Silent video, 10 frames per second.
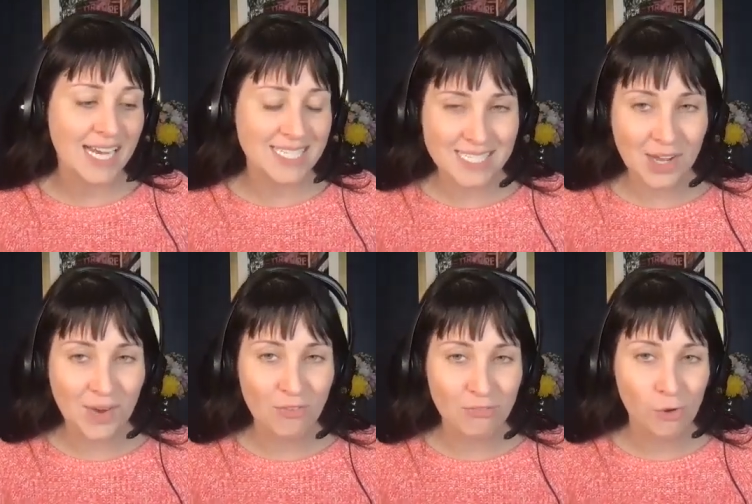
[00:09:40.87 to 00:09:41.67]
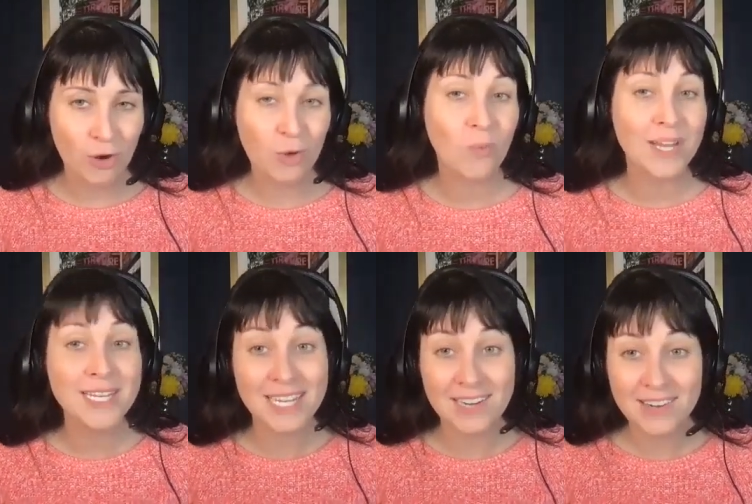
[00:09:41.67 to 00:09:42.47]
And so for
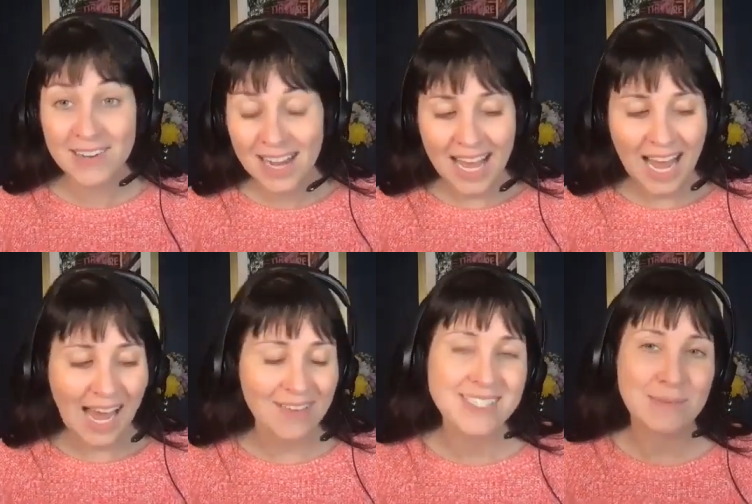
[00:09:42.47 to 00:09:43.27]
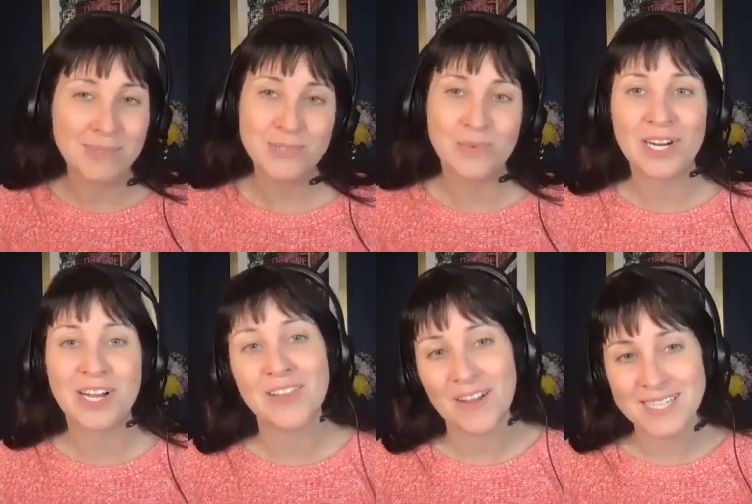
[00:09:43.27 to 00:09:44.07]
1 year, I was able to work
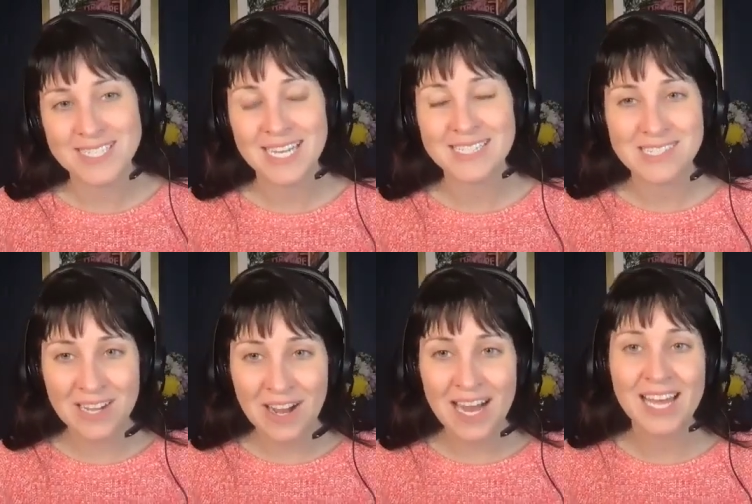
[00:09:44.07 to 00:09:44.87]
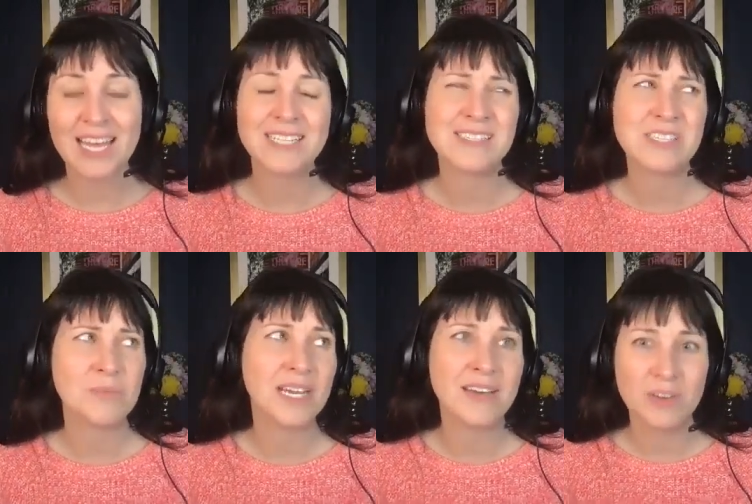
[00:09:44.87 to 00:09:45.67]
alongside Scott and so
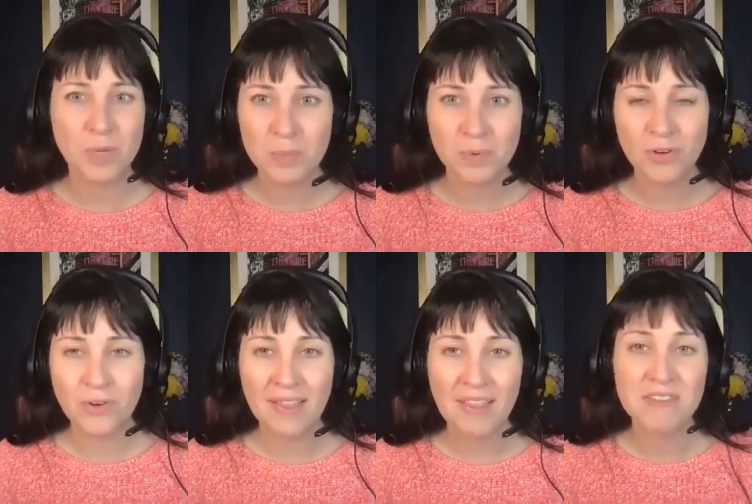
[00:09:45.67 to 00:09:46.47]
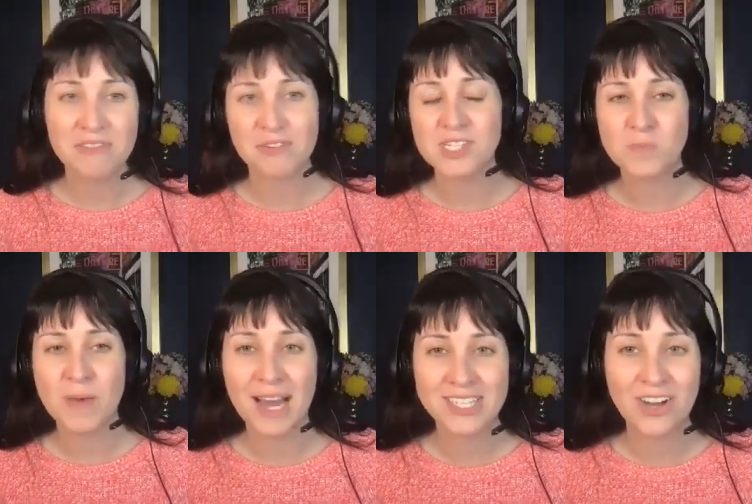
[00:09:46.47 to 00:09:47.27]
many other people who I love and
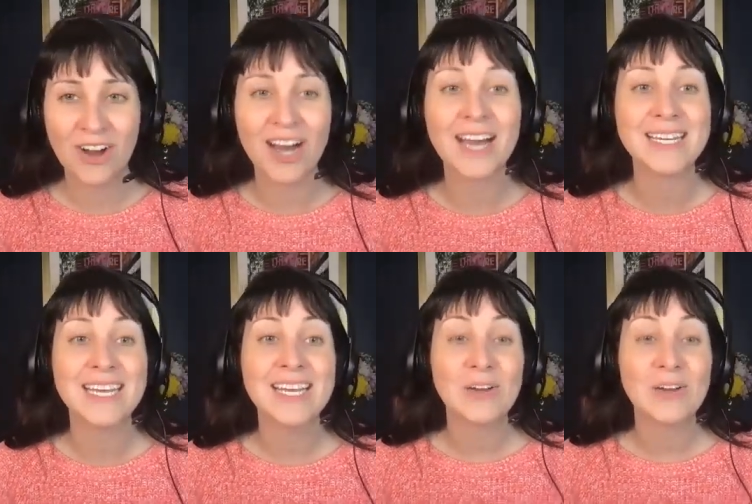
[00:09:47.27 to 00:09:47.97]
respect on